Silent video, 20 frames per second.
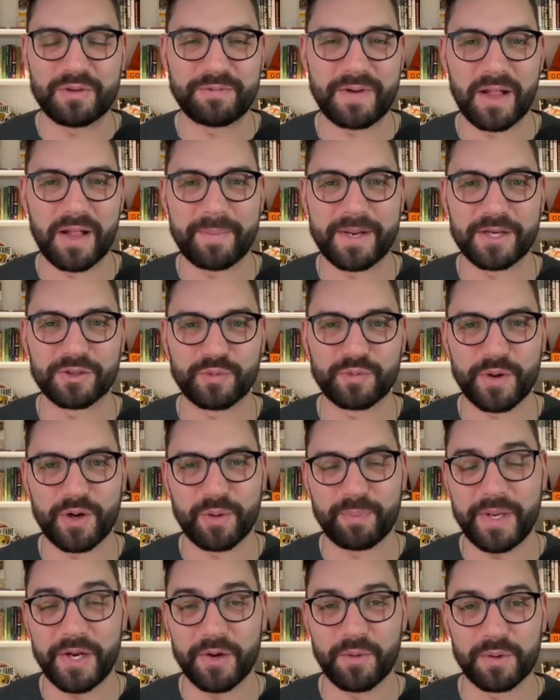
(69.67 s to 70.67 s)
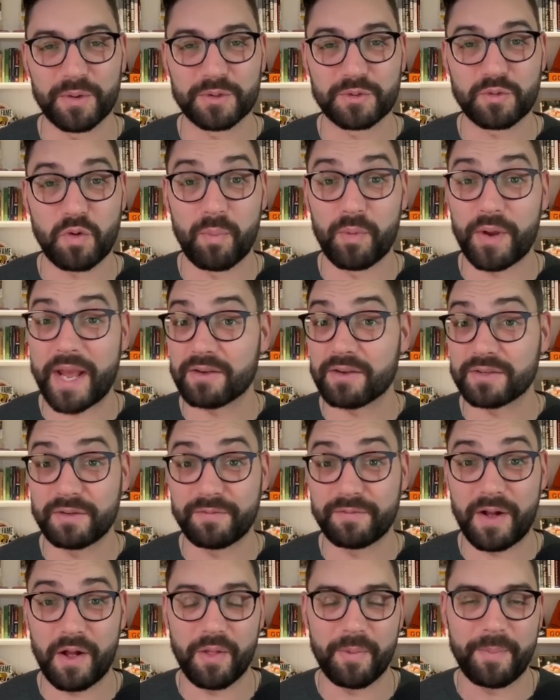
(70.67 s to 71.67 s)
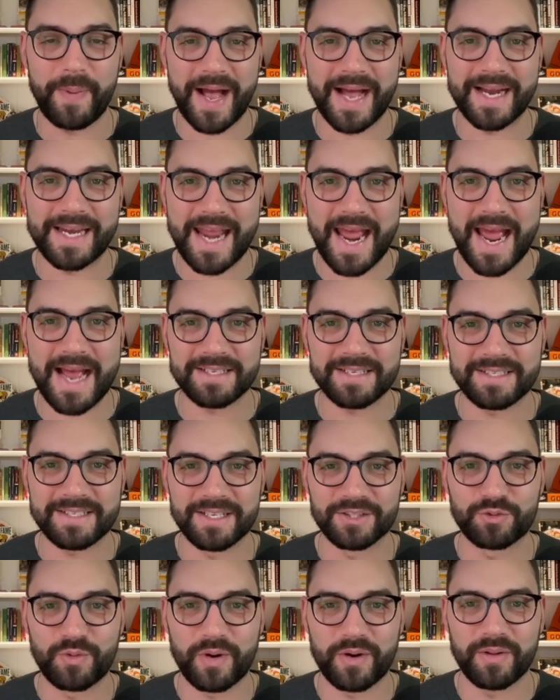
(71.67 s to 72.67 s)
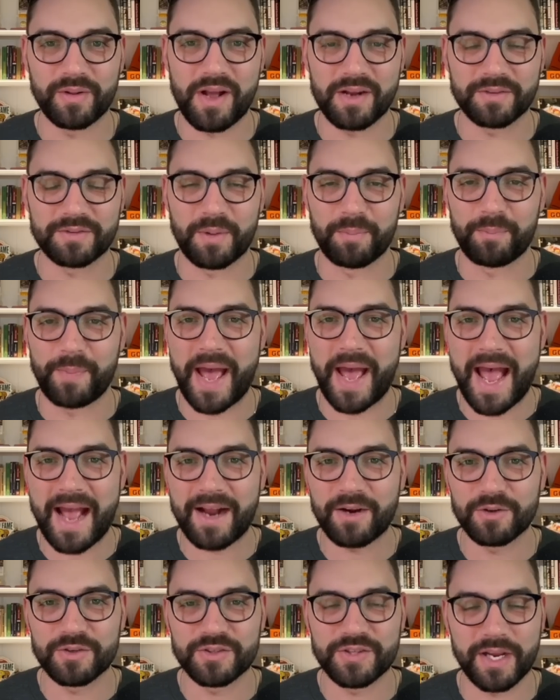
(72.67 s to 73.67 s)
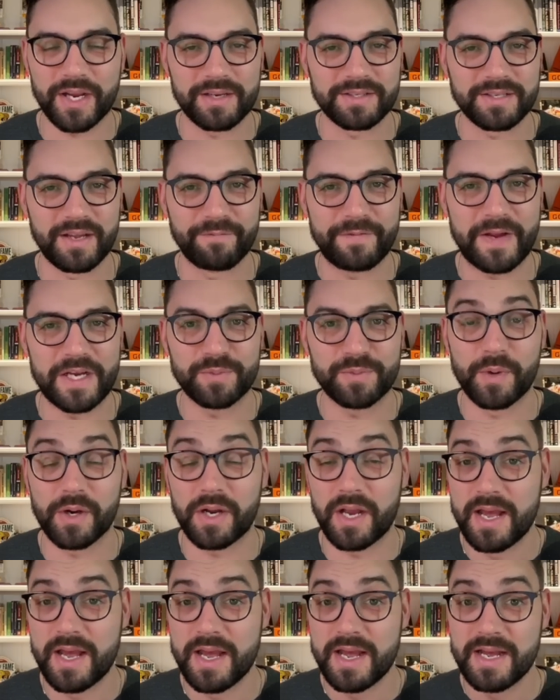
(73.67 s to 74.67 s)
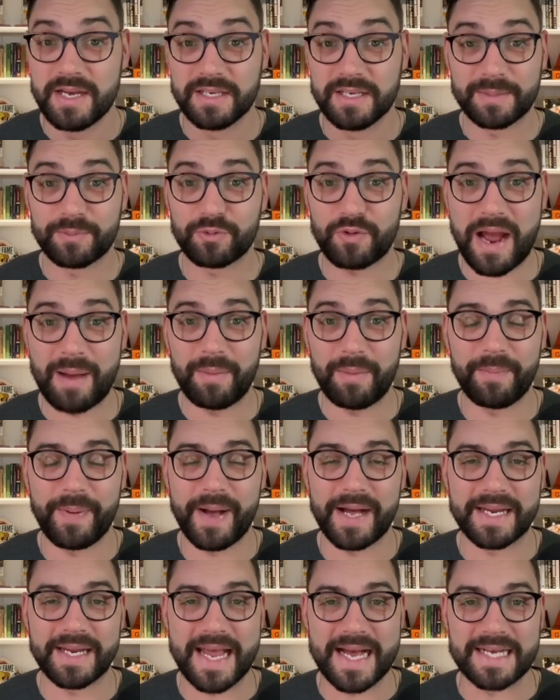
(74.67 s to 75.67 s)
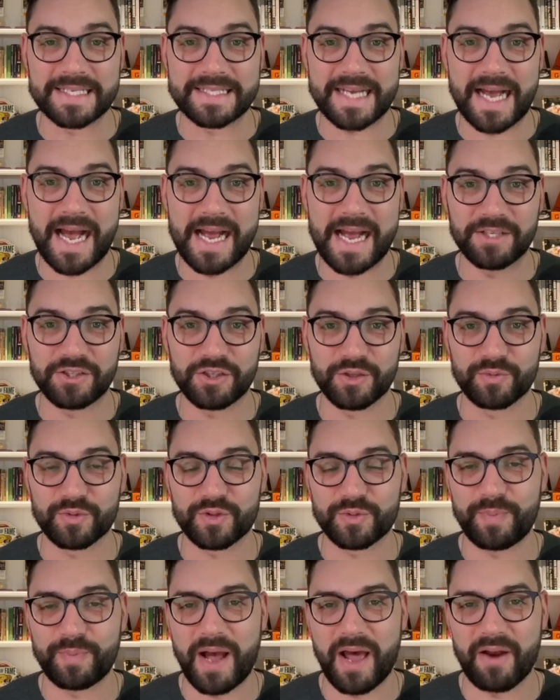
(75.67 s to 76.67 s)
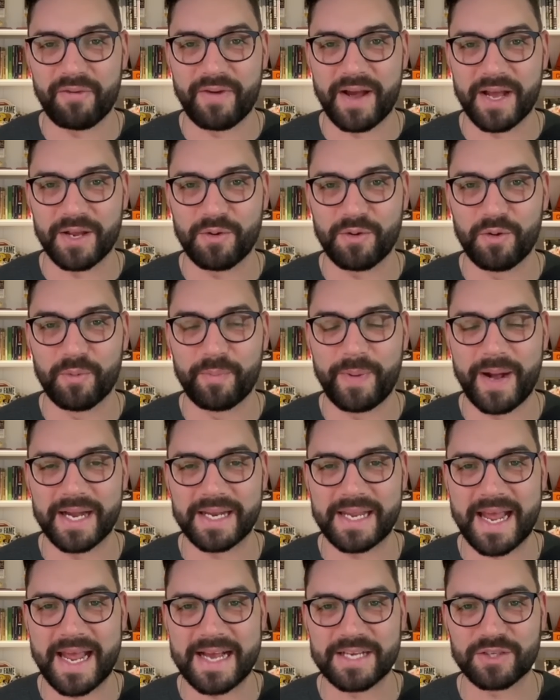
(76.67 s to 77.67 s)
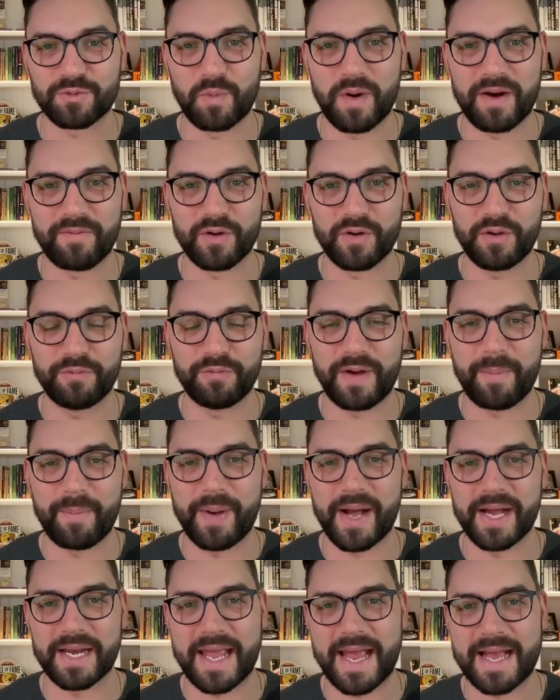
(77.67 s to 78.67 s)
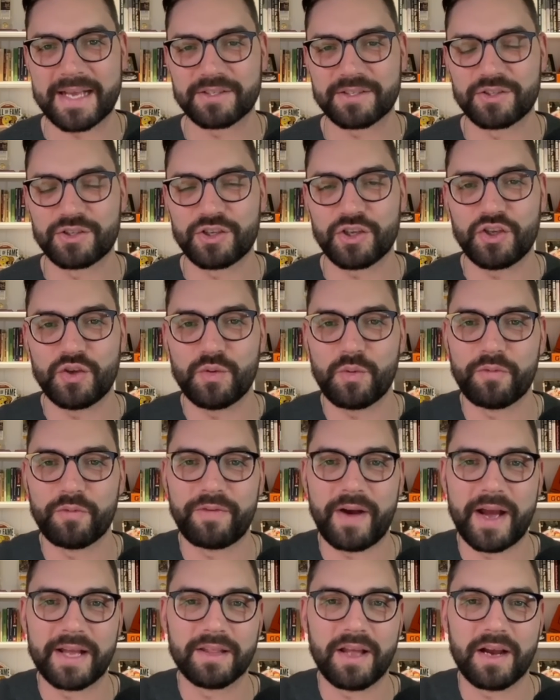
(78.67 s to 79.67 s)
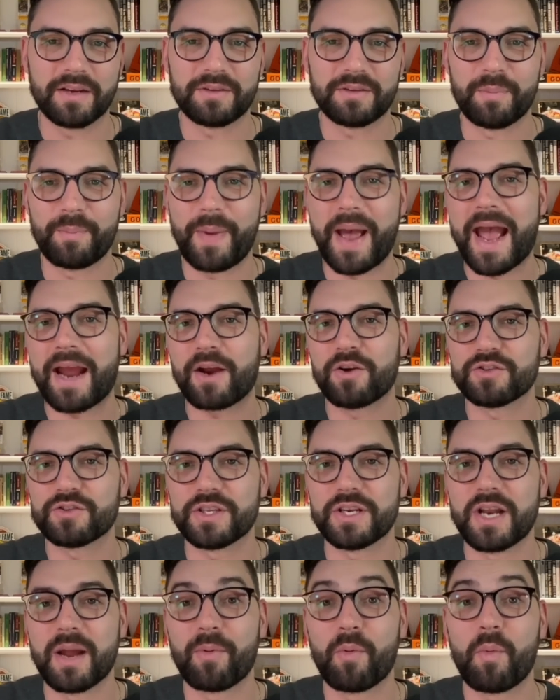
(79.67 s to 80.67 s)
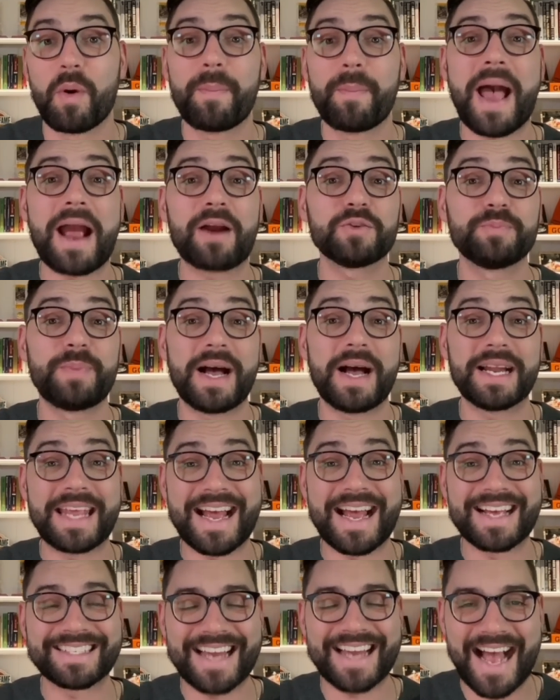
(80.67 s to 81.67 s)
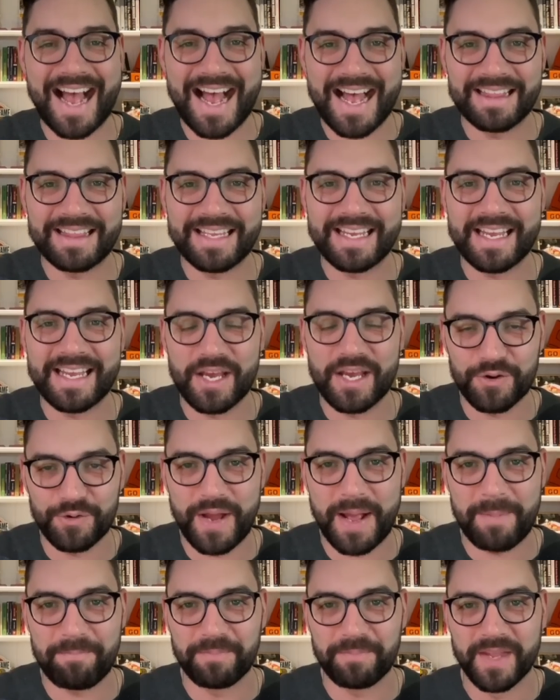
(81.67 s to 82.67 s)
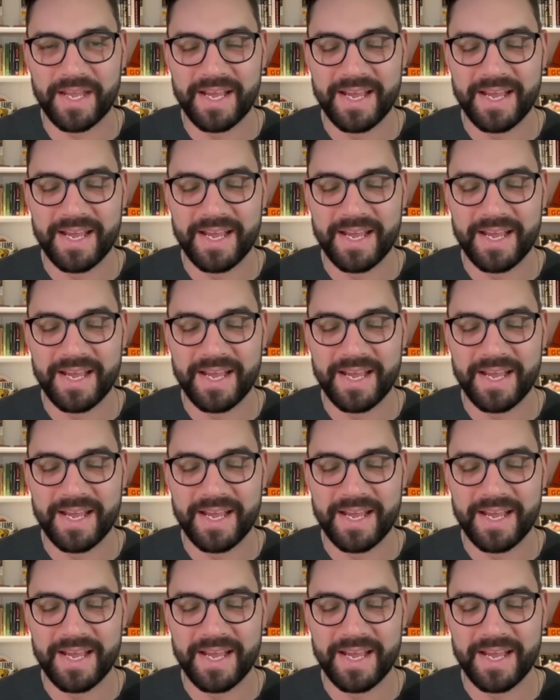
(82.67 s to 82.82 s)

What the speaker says: Follow me on Twitter, Peter_Bukowski. Follow the podcast on Twitter, Locked On Packers. Like us on Facebook. Subscribe to the podcast, iTunes, Spotify, Google Podcasts, wherever you find podcasts, you will find Locked On Packers, the number one Packers podcast on the internet.